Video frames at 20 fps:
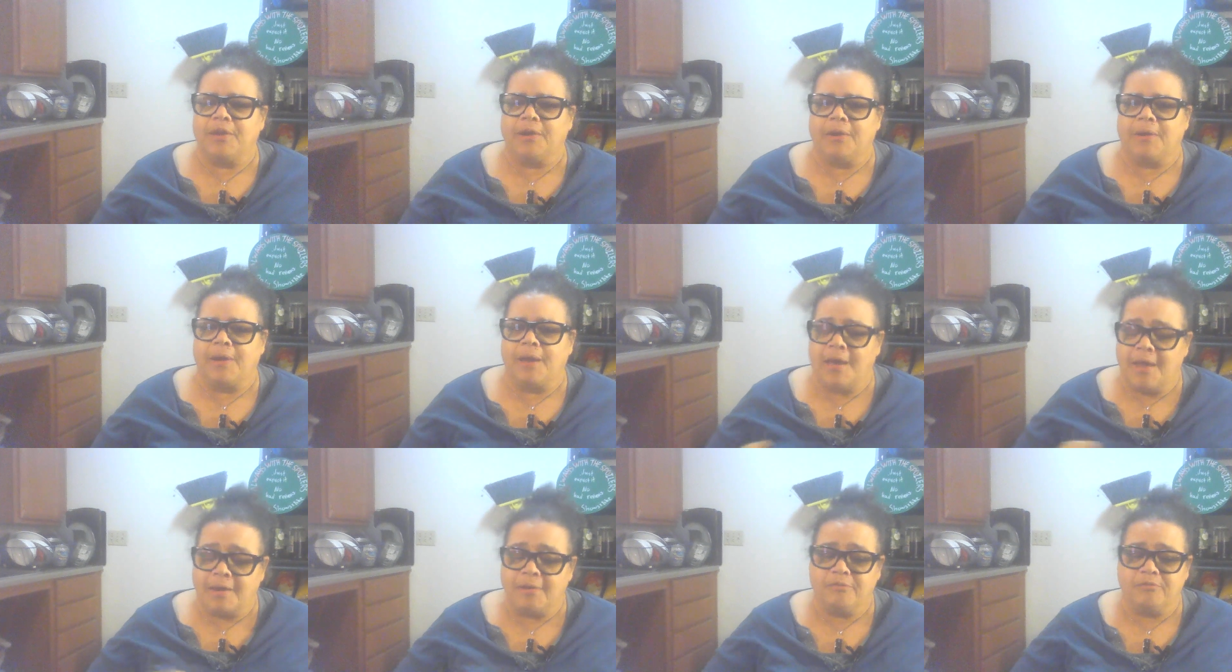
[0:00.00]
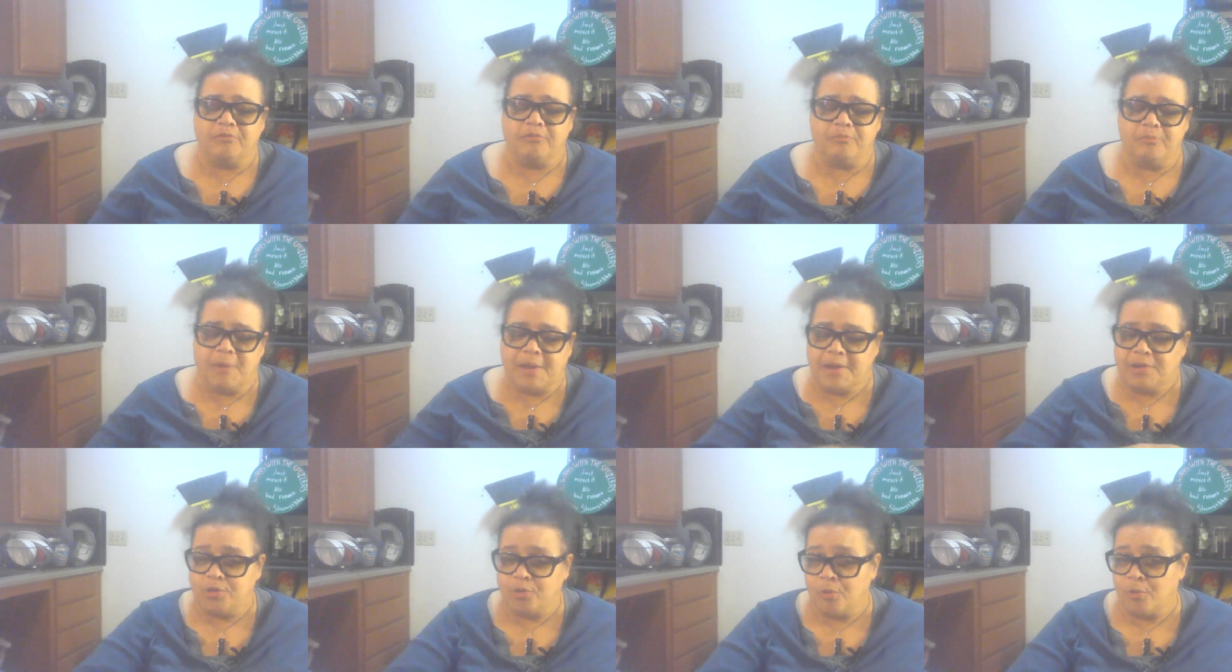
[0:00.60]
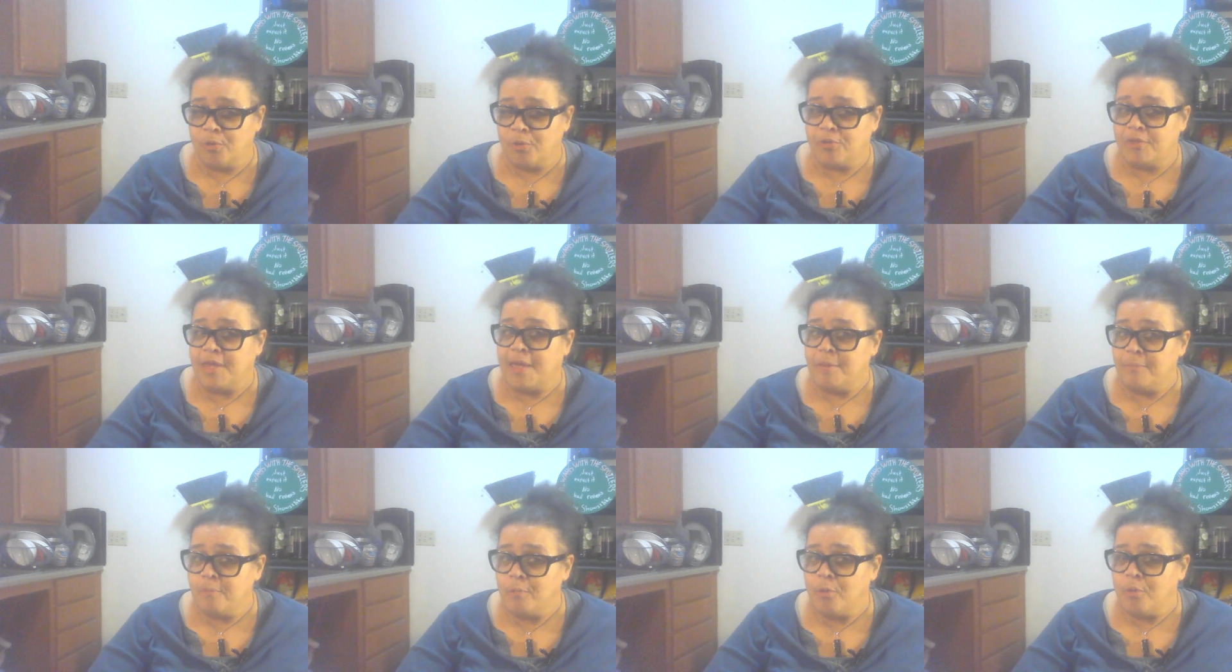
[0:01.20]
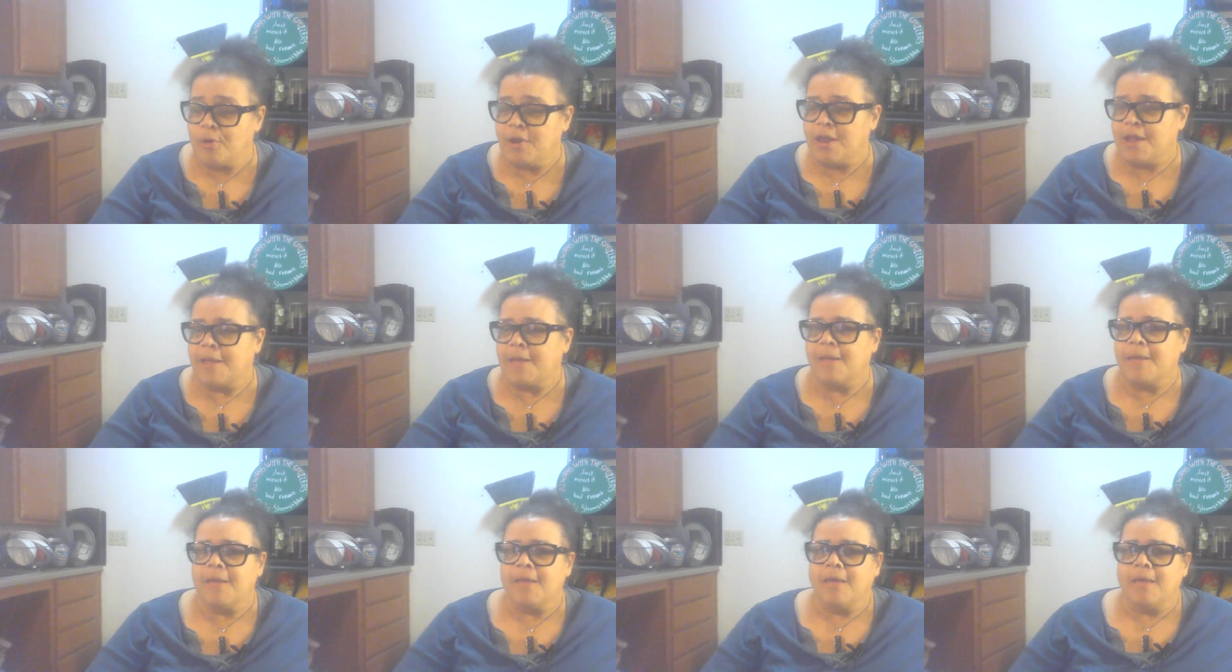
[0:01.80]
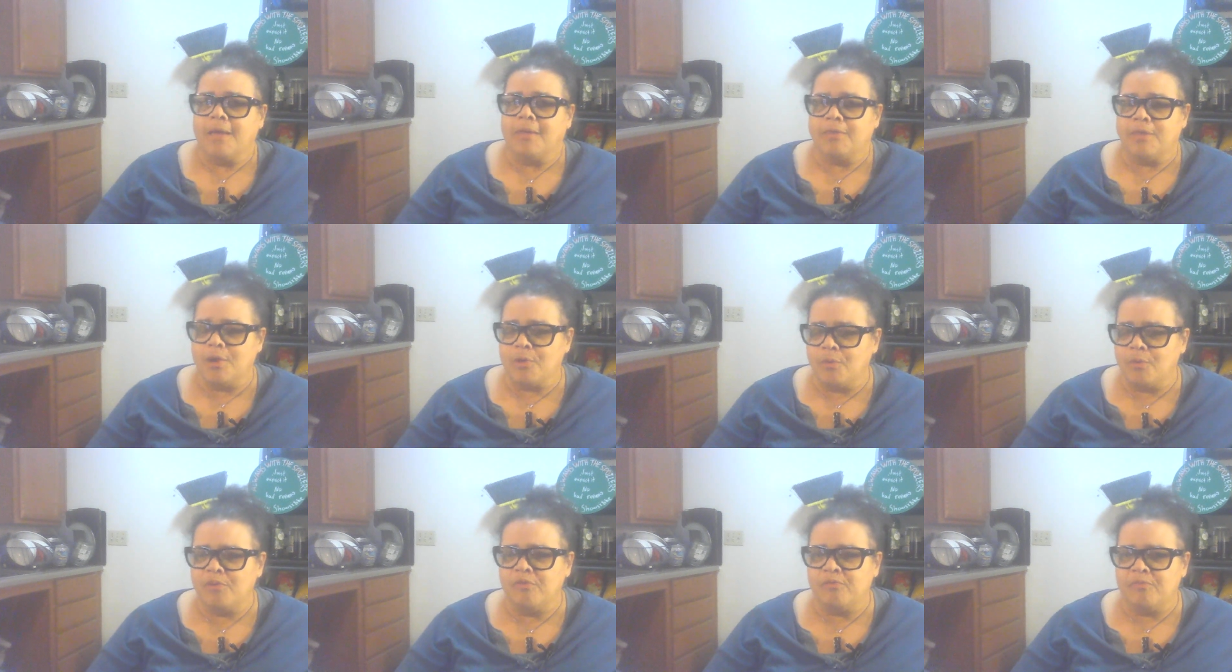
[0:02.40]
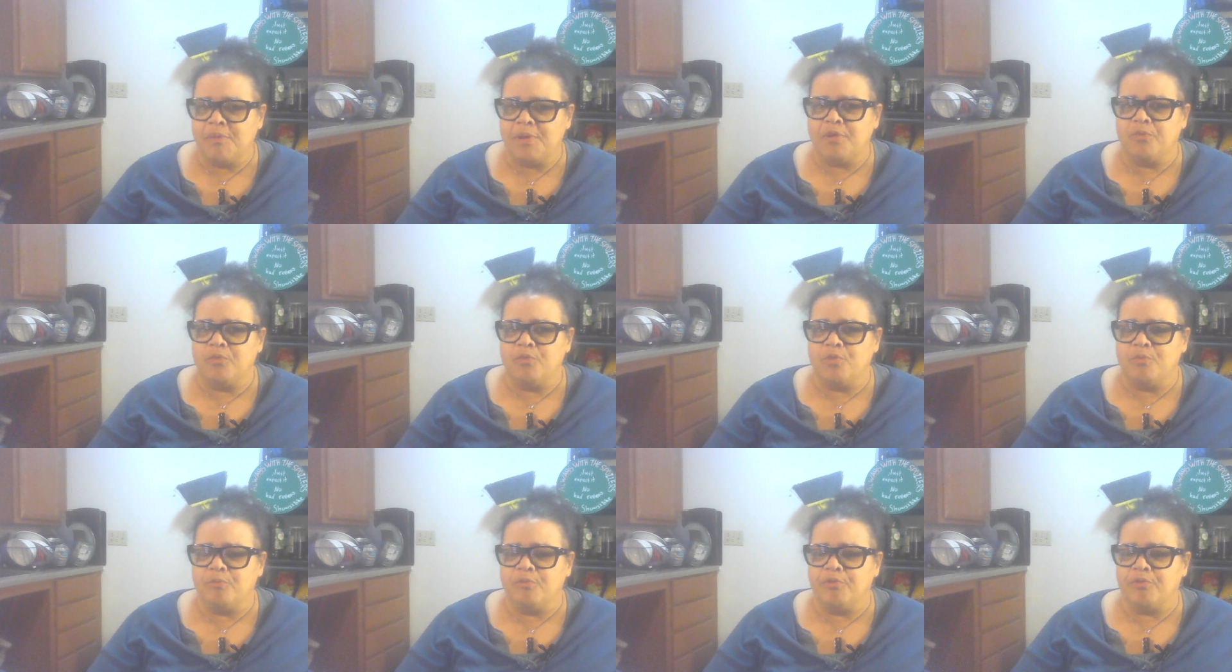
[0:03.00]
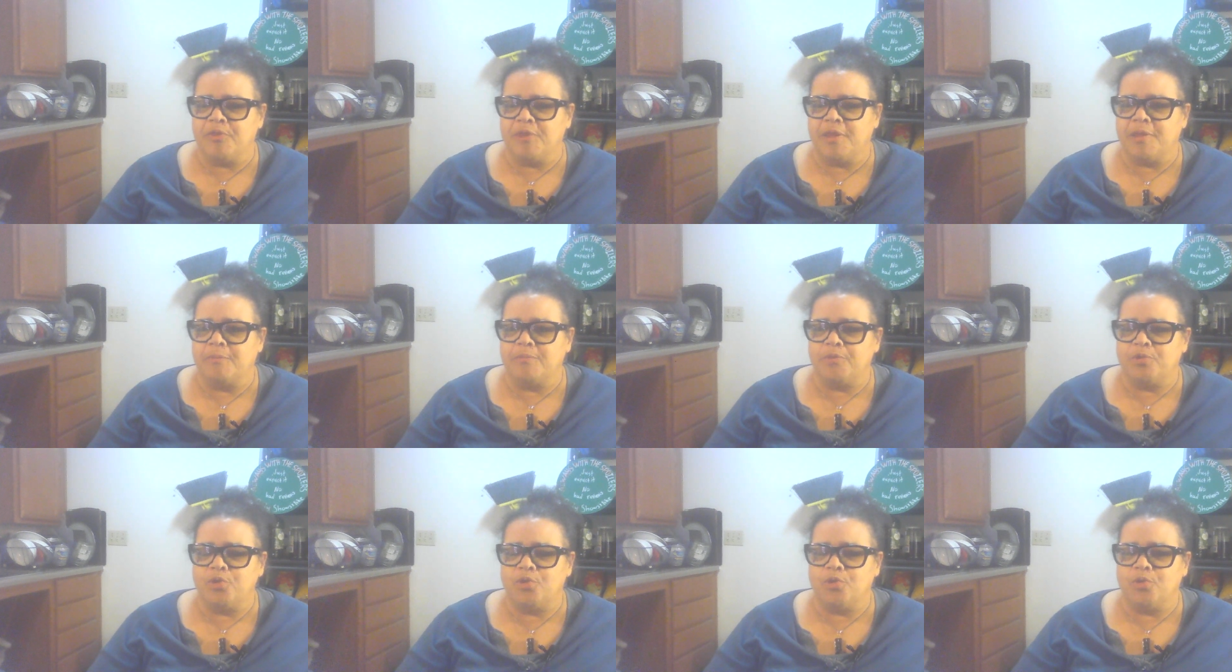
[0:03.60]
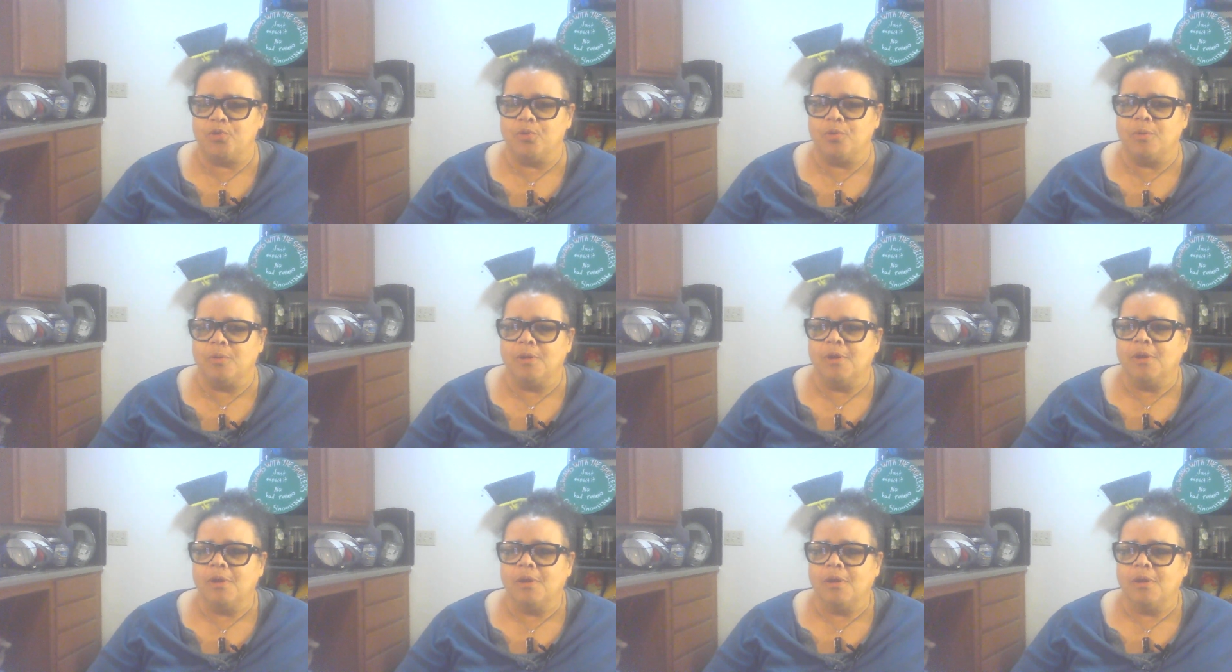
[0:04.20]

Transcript: there, out of my door that morning, there would have been room for them to